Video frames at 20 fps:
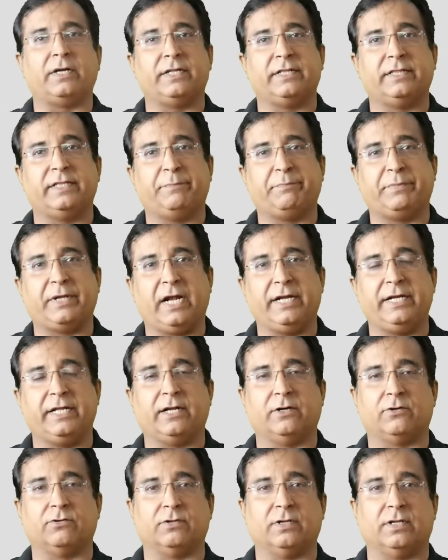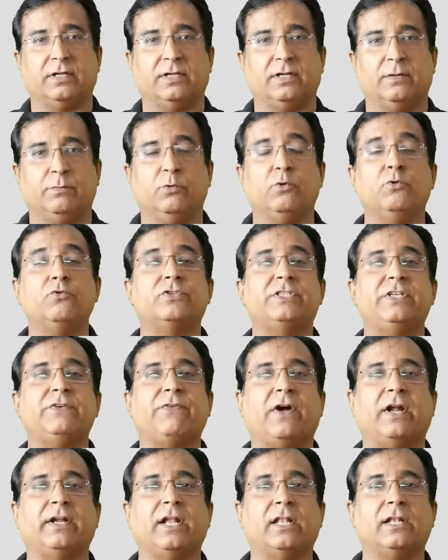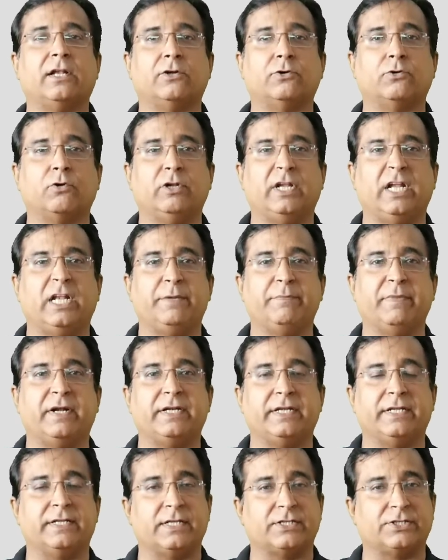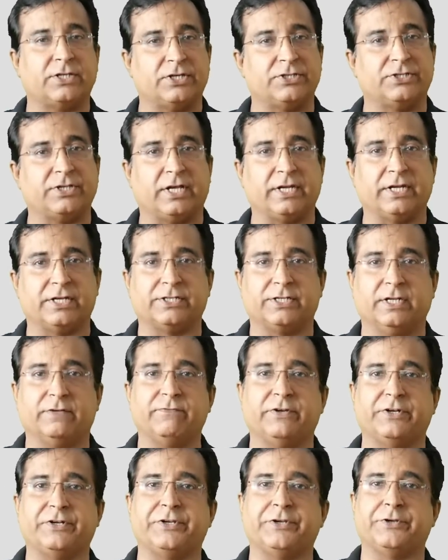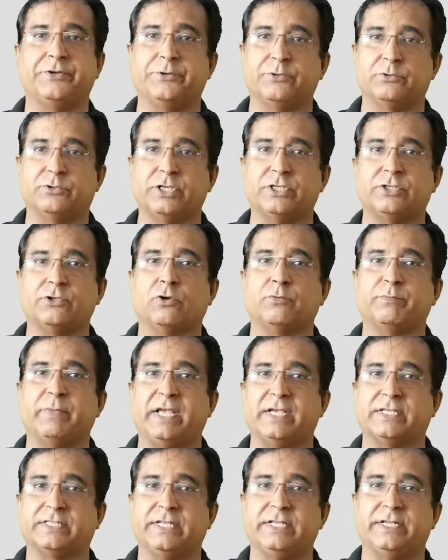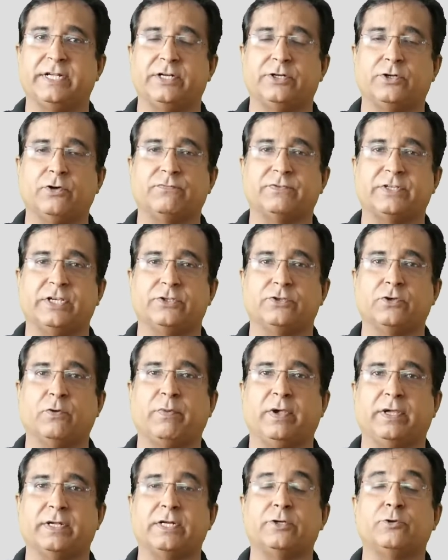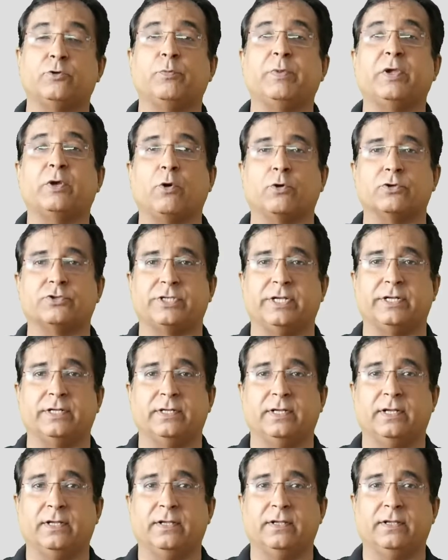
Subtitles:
part in the PID controller moves the final control element in a such direction which reduces or makes the rate of change of error to be constant,